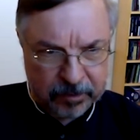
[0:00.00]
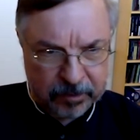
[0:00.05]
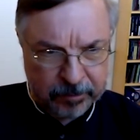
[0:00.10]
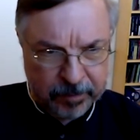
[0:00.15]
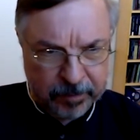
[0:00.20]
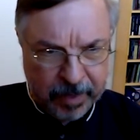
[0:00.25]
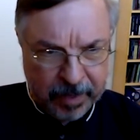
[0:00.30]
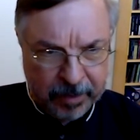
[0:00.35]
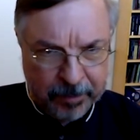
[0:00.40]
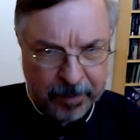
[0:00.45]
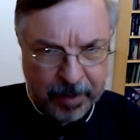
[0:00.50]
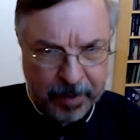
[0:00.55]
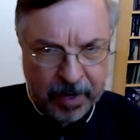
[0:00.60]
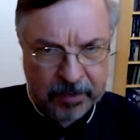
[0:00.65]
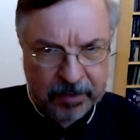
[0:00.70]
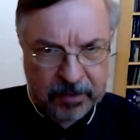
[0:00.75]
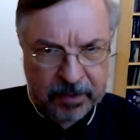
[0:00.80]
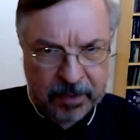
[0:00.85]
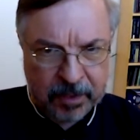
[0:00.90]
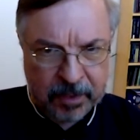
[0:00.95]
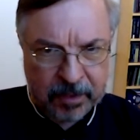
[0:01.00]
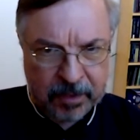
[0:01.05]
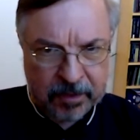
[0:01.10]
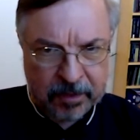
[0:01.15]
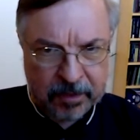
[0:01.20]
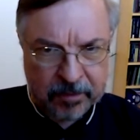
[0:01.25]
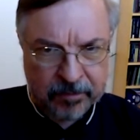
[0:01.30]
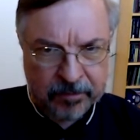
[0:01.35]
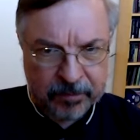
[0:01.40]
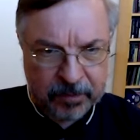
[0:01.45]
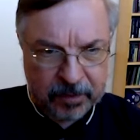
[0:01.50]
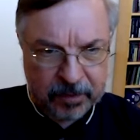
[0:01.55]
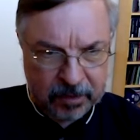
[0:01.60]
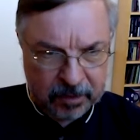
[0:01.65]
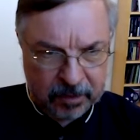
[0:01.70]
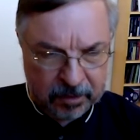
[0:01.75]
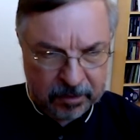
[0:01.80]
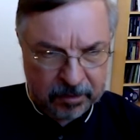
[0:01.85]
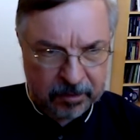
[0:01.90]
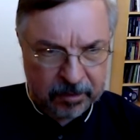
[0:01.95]
black bars are the
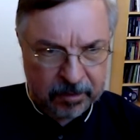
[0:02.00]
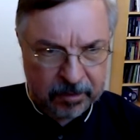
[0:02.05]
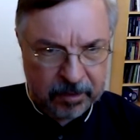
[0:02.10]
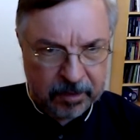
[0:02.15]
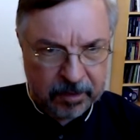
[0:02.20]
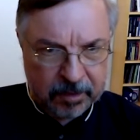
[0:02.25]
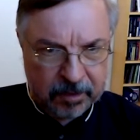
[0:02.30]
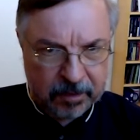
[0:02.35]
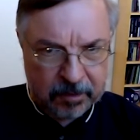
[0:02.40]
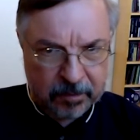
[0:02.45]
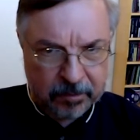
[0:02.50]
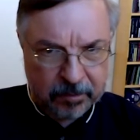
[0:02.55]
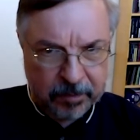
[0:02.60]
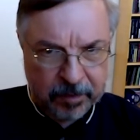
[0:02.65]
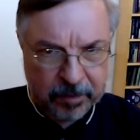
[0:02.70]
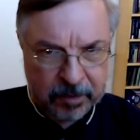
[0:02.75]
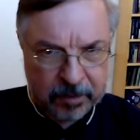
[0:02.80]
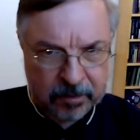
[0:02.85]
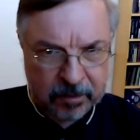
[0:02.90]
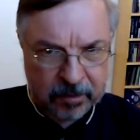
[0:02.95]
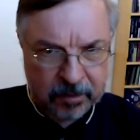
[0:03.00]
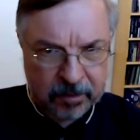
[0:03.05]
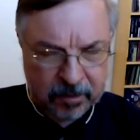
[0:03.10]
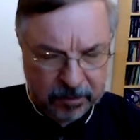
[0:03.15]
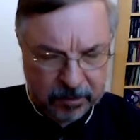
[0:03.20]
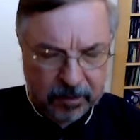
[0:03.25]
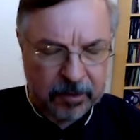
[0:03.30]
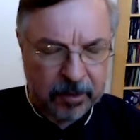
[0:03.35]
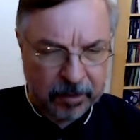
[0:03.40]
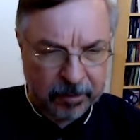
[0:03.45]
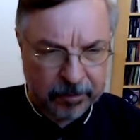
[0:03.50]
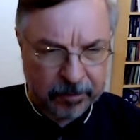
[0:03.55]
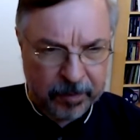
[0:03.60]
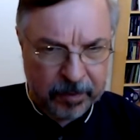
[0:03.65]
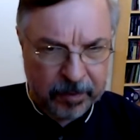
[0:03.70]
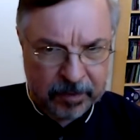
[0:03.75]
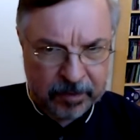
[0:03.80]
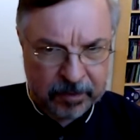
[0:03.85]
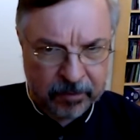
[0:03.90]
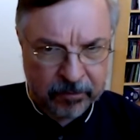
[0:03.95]
the
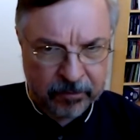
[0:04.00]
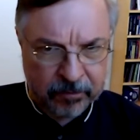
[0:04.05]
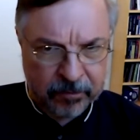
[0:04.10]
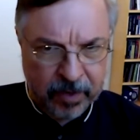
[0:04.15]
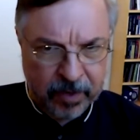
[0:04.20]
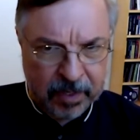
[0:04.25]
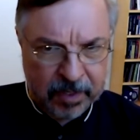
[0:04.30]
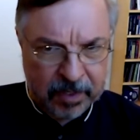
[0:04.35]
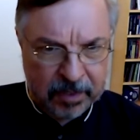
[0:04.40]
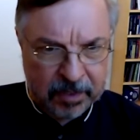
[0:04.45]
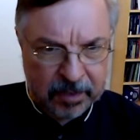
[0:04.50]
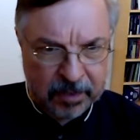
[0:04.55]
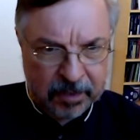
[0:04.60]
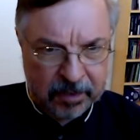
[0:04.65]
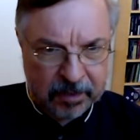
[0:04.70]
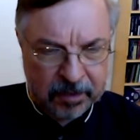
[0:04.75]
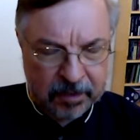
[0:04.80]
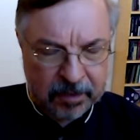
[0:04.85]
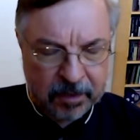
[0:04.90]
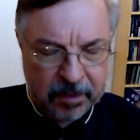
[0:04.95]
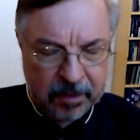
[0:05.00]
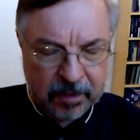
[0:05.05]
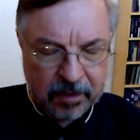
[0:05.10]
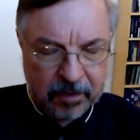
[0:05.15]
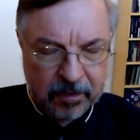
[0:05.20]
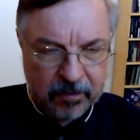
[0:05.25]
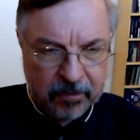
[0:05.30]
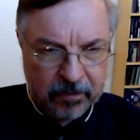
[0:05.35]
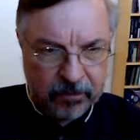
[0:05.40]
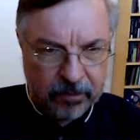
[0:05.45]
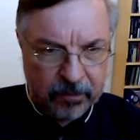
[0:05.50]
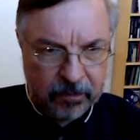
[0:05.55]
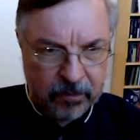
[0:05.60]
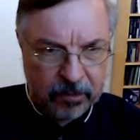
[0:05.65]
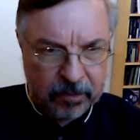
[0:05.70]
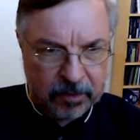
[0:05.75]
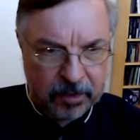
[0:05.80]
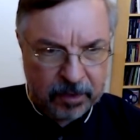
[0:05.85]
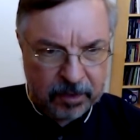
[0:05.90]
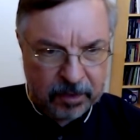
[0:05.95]
appearance of creatinine in the
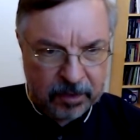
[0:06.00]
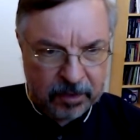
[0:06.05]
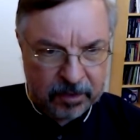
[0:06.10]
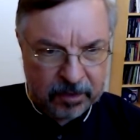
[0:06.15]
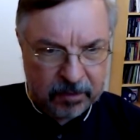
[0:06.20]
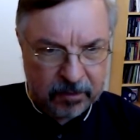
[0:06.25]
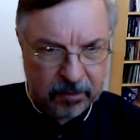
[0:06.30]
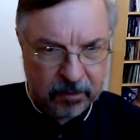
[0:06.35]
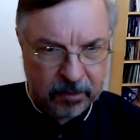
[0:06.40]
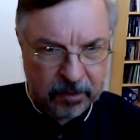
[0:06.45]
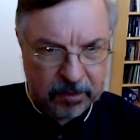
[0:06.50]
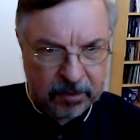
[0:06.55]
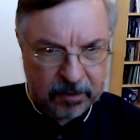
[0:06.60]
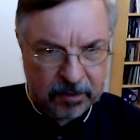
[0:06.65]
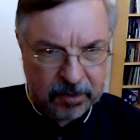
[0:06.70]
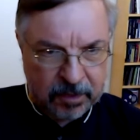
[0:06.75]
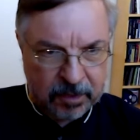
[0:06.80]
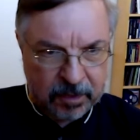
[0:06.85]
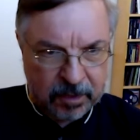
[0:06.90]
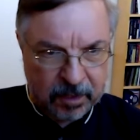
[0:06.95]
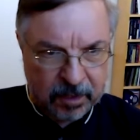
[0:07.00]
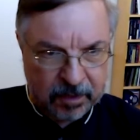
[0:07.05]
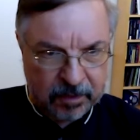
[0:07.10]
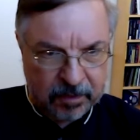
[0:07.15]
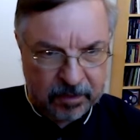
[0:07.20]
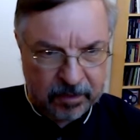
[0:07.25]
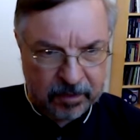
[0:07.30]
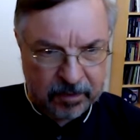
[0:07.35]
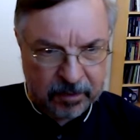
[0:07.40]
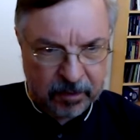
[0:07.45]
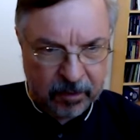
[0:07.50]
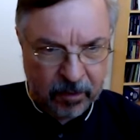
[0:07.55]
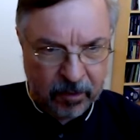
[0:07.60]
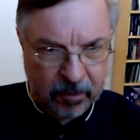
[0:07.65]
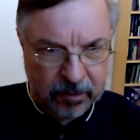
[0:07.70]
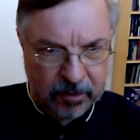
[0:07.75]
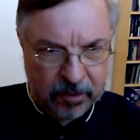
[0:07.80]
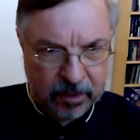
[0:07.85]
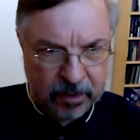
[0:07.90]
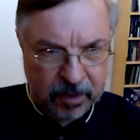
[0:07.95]
fluid, and you can see that the
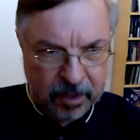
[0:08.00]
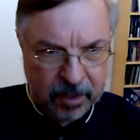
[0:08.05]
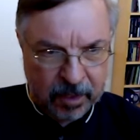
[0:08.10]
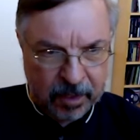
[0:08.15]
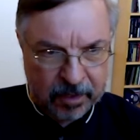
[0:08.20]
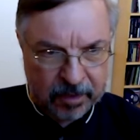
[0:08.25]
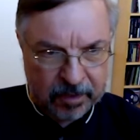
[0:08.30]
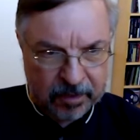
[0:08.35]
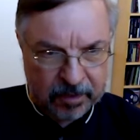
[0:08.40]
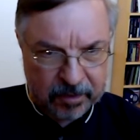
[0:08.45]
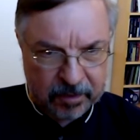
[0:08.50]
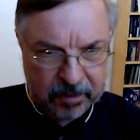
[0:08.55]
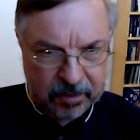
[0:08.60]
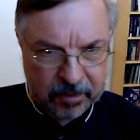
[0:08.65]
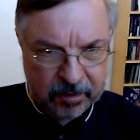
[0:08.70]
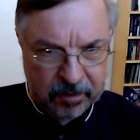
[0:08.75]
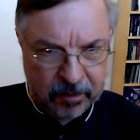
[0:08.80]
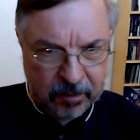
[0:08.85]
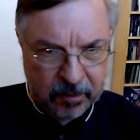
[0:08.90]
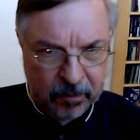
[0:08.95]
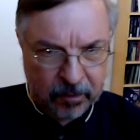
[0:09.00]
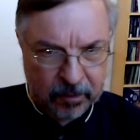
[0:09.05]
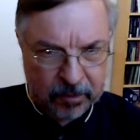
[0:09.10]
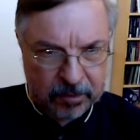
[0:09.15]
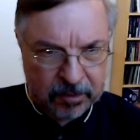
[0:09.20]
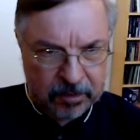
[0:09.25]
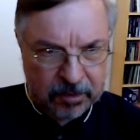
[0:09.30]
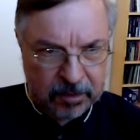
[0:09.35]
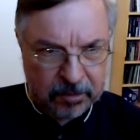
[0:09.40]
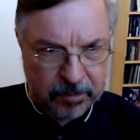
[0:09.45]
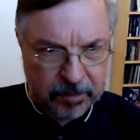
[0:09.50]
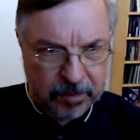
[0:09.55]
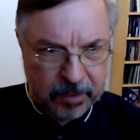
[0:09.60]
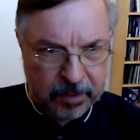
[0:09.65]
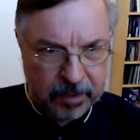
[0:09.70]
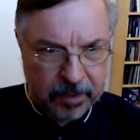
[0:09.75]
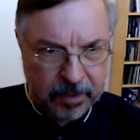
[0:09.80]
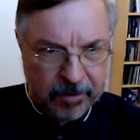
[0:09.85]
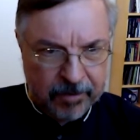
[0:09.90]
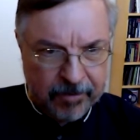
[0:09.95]
older they are, the lower the
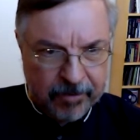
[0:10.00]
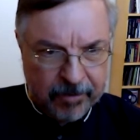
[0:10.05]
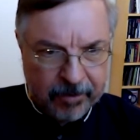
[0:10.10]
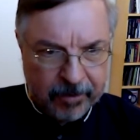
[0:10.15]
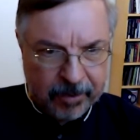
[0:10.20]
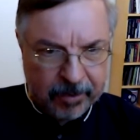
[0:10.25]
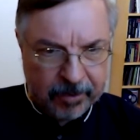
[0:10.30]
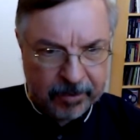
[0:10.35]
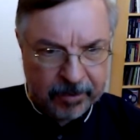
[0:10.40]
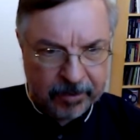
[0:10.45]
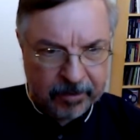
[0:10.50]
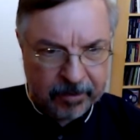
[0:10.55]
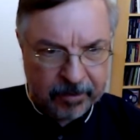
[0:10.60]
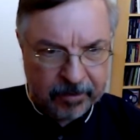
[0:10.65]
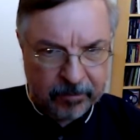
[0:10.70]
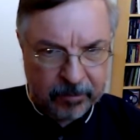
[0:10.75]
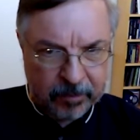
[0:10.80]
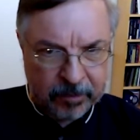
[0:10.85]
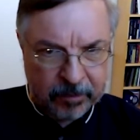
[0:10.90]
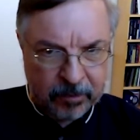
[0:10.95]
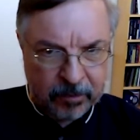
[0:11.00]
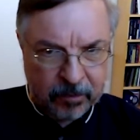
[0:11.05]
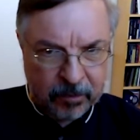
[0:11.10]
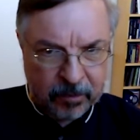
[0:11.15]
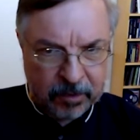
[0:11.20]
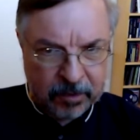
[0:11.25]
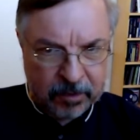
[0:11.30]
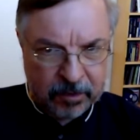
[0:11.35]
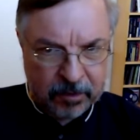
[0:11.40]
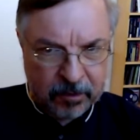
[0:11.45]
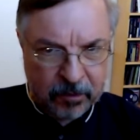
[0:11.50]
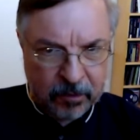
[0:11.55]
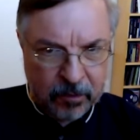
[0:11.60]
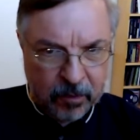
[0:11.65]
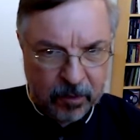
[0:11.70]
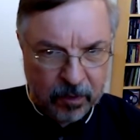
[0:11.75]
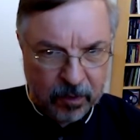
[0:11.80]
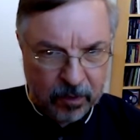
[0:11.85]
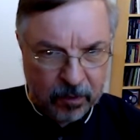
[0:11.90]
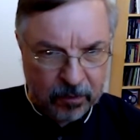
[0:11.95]
DP. And then when you look at the
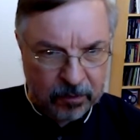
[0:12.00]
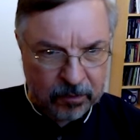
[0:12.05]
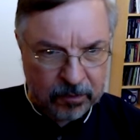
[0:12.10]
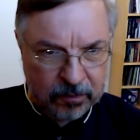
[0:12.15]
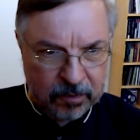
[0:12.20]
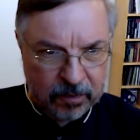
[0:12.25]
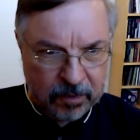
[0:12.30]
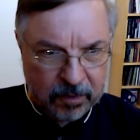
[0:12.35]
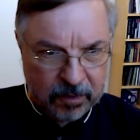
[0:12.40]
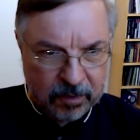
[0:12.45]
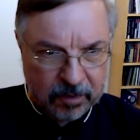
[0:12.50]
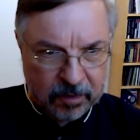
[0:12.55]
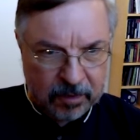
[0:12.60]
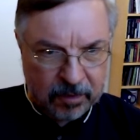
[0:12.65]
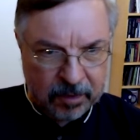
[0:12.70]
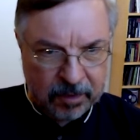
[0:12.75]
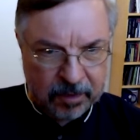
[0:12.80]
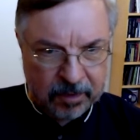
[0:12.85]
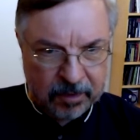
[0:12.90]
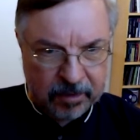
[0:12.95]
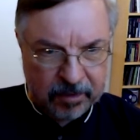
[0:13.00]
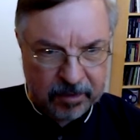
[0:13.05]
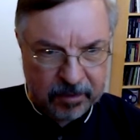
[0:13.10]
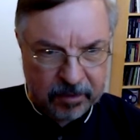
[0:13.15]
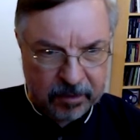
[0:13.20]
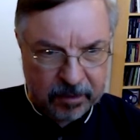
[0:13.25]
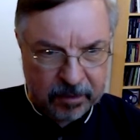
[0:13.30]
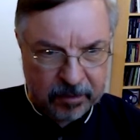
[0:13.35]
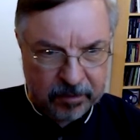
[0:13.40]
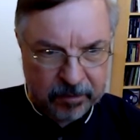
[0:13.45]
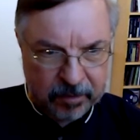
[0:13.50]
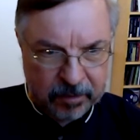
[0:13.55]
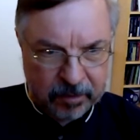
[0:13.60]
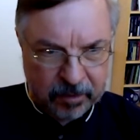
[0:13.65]
glucose, then the